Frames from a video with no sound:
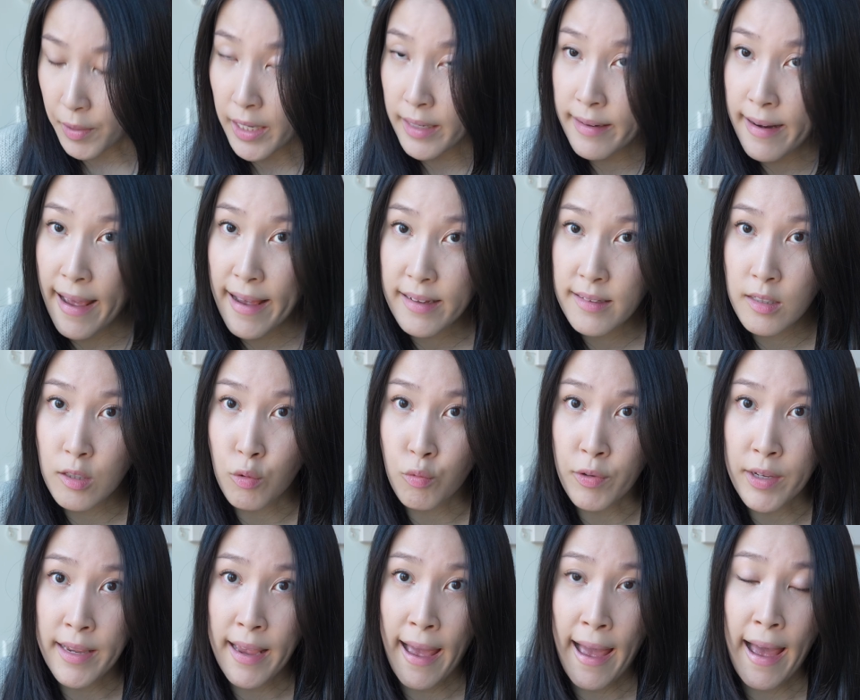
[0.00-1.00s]
Next,
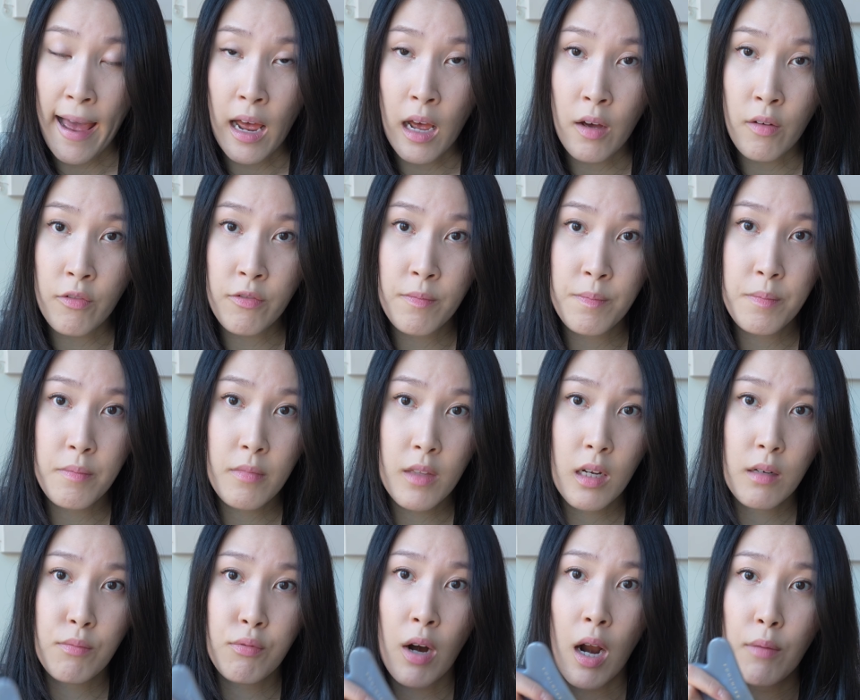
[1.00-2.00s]
we have
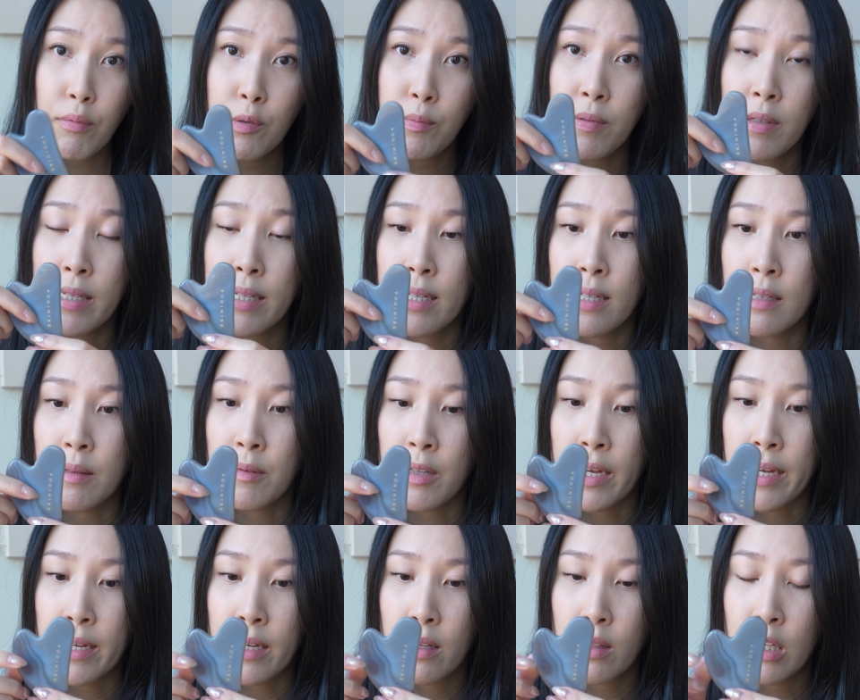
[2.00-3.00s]
probably
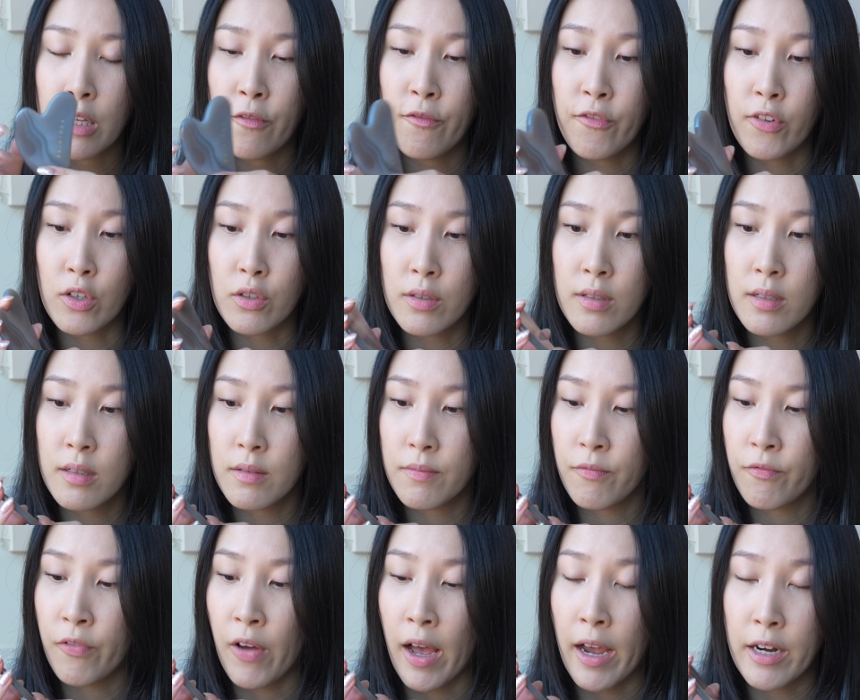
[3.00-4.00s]
like the first
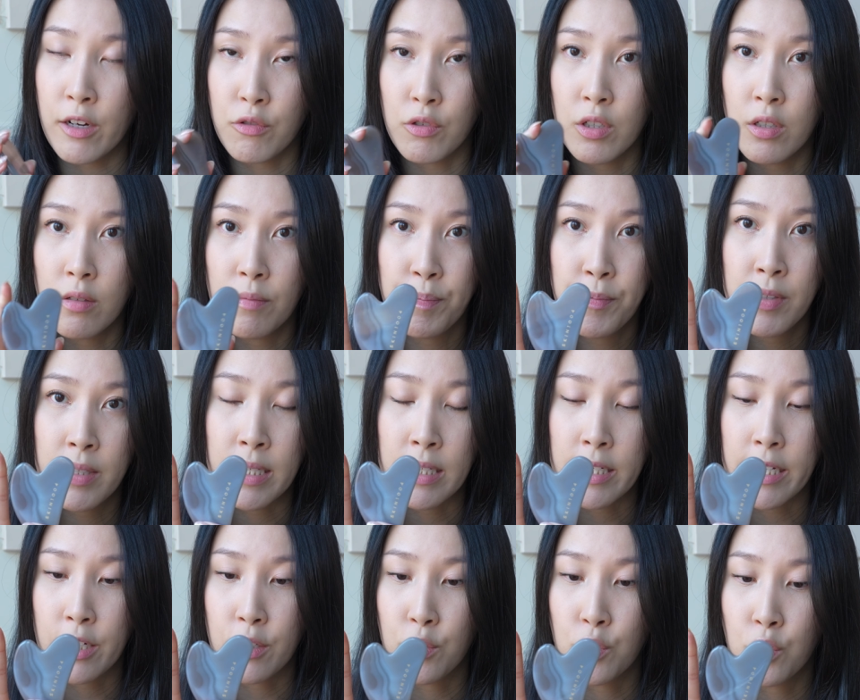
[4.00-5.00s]
viral
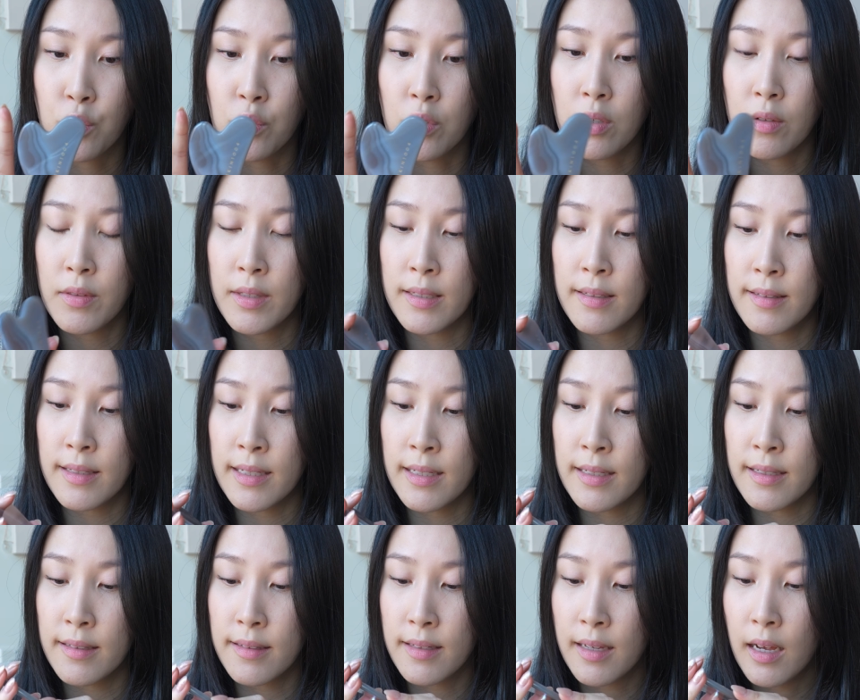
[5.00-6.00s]
skincare tool. This
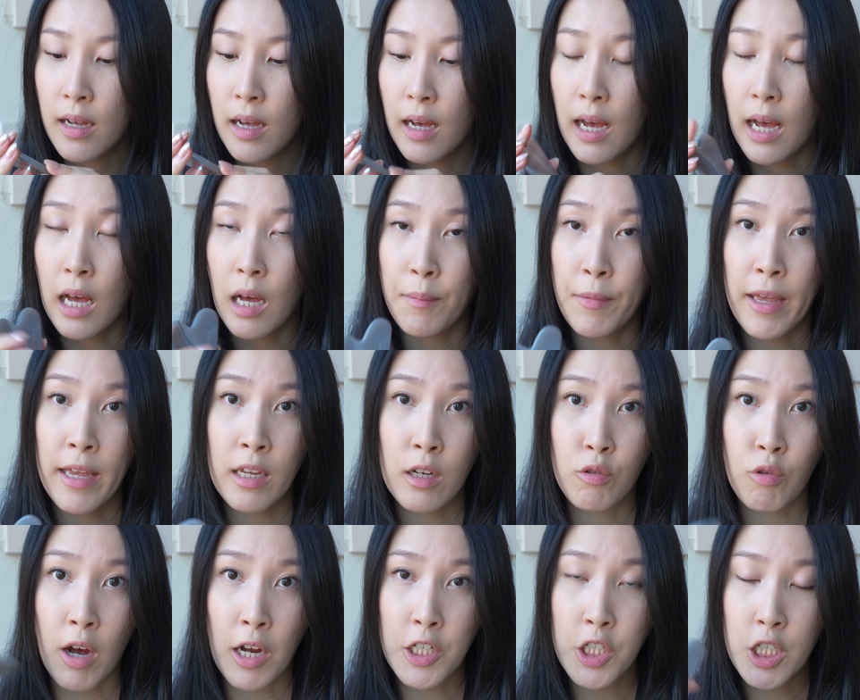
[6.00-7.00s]
is a
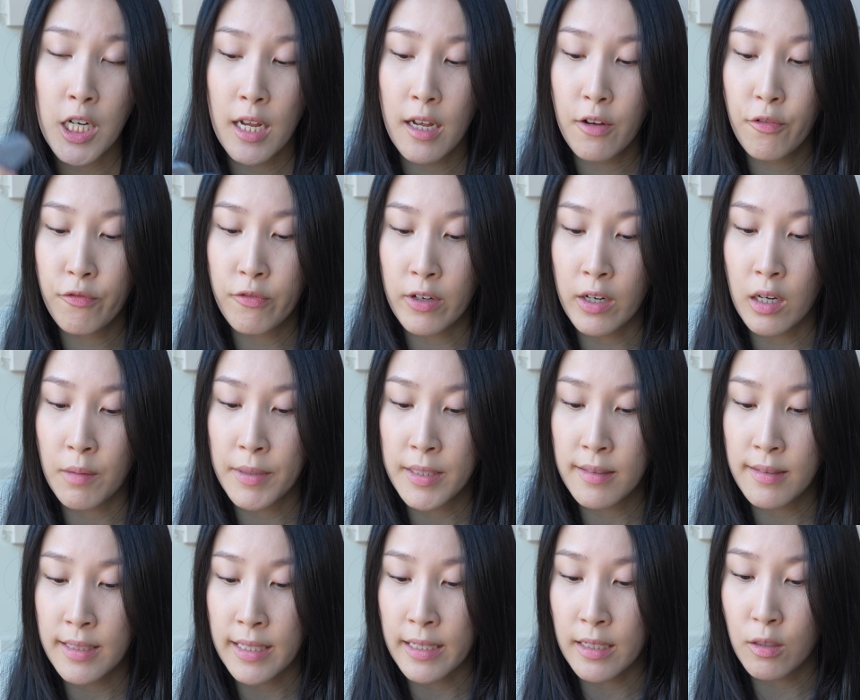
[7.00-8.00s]
Gua Sha from
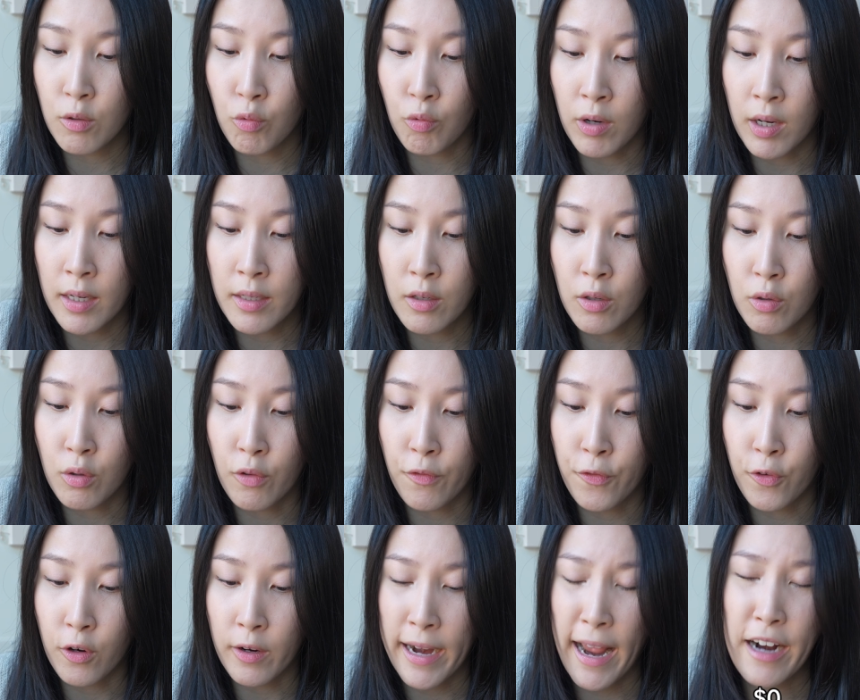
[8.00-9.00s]

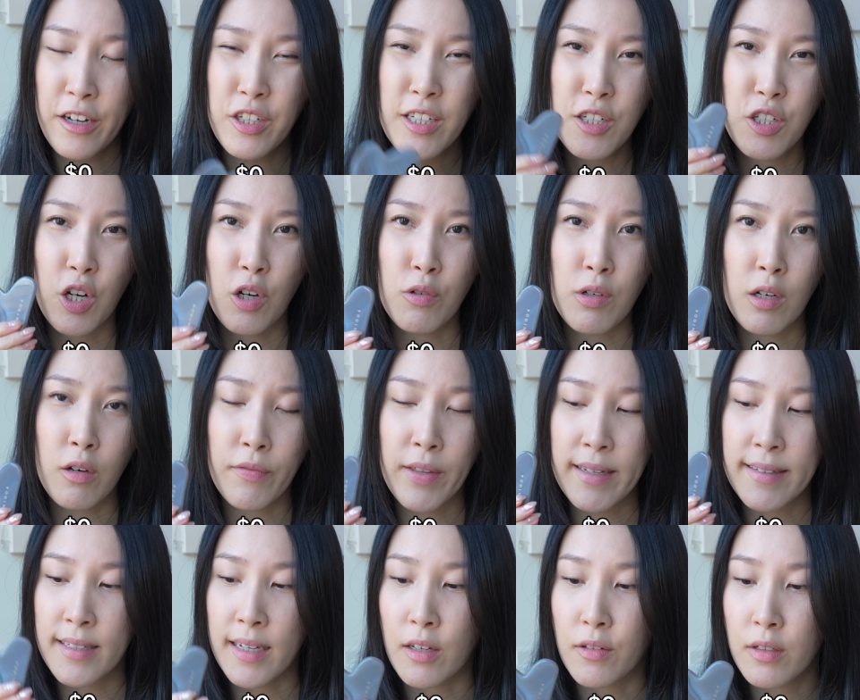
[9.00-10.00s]
Skin1004. I actually don't know if they
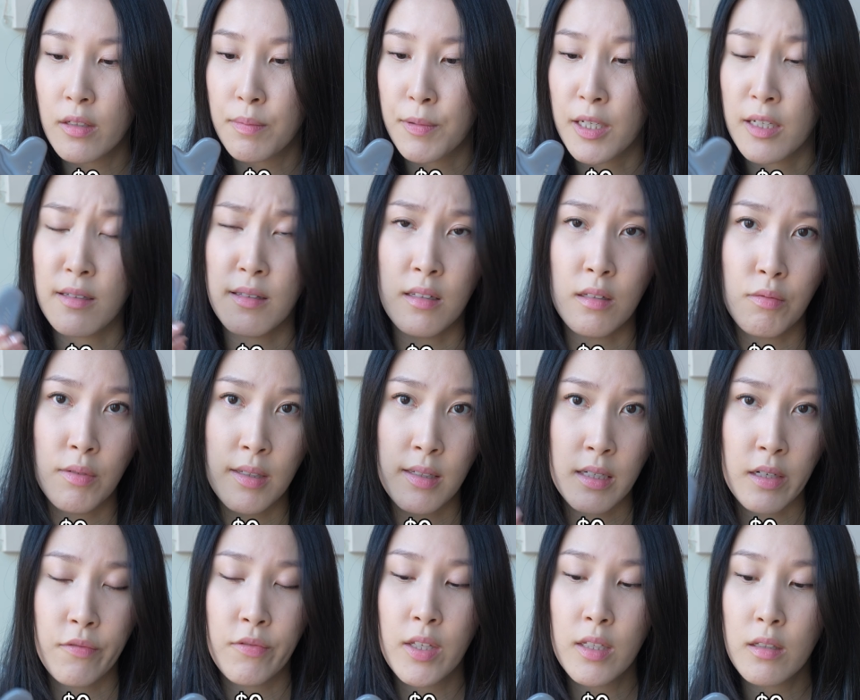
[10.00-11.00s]
sell this because this was
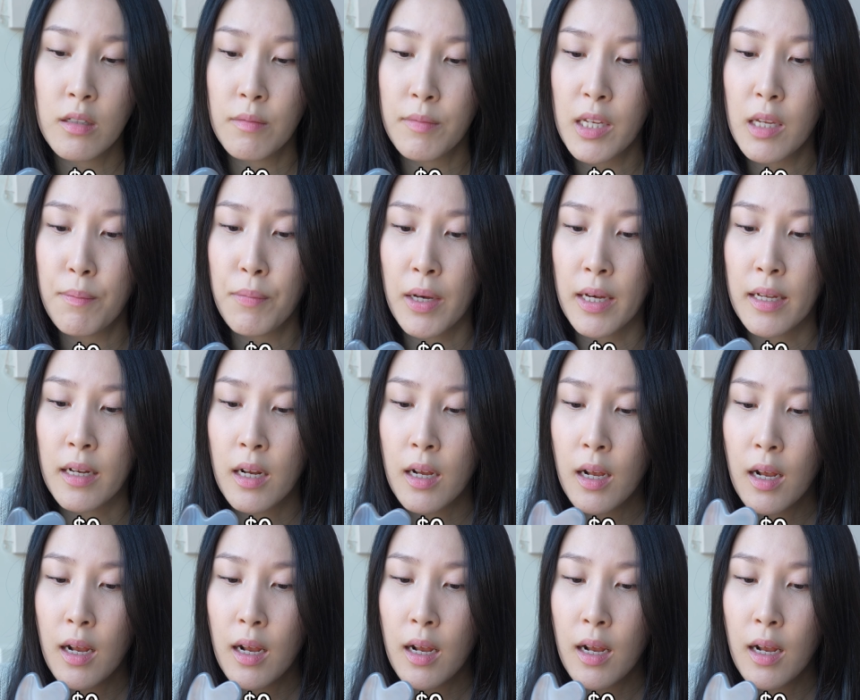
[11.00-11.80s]
gifted to me, but